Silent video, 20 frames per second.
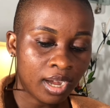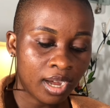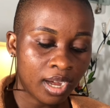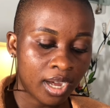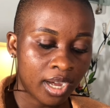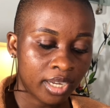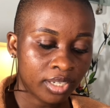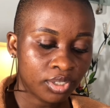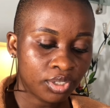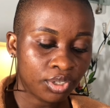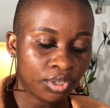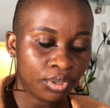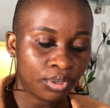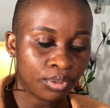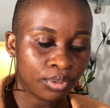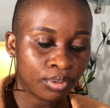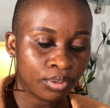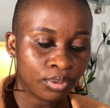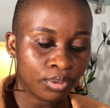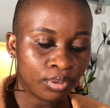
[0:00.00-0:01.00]
add
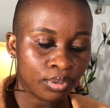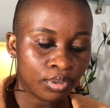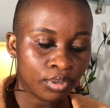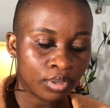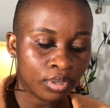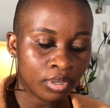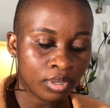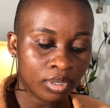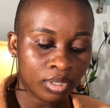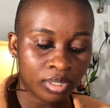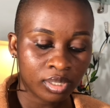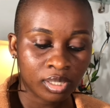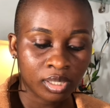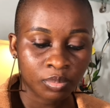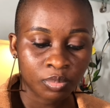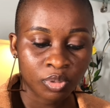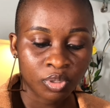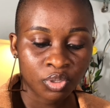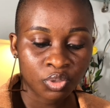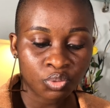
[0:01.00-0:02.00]
your
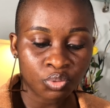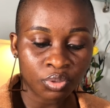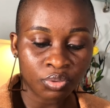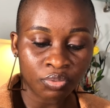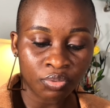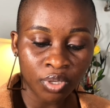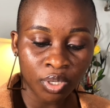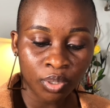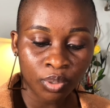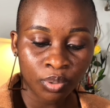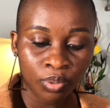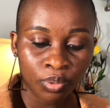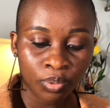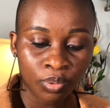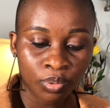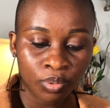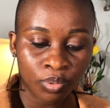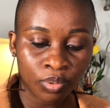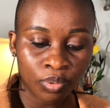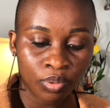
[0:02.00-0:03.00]
customers'
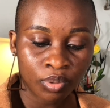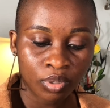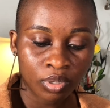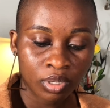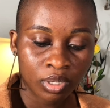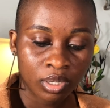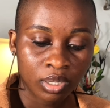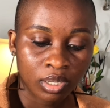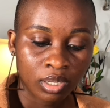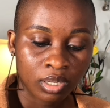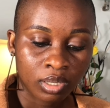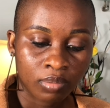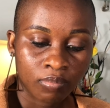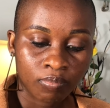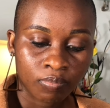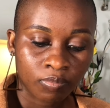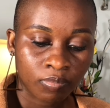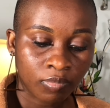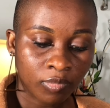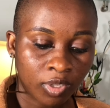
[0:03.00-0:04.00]
review.
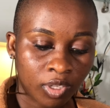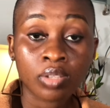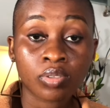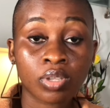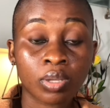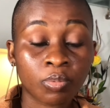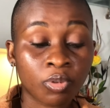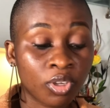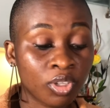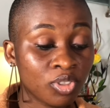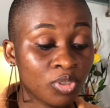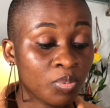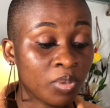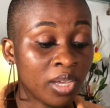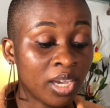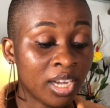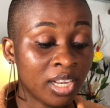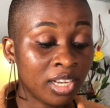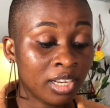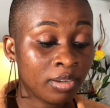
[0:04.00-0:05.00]
So I'm going to be
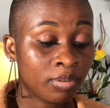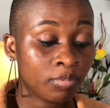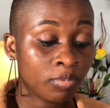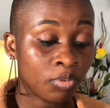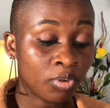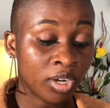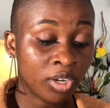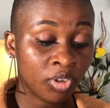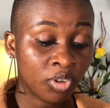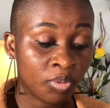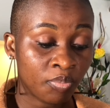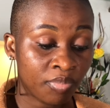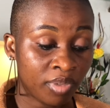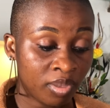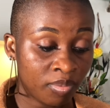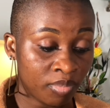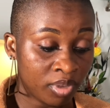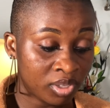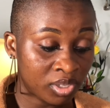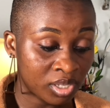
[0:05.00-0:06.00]
adding random
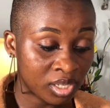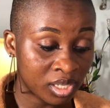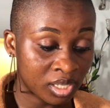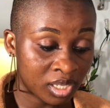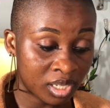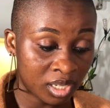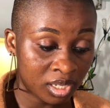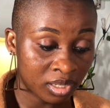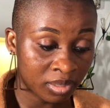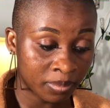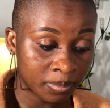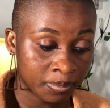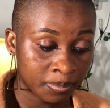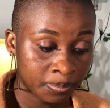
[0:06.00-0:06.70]
images and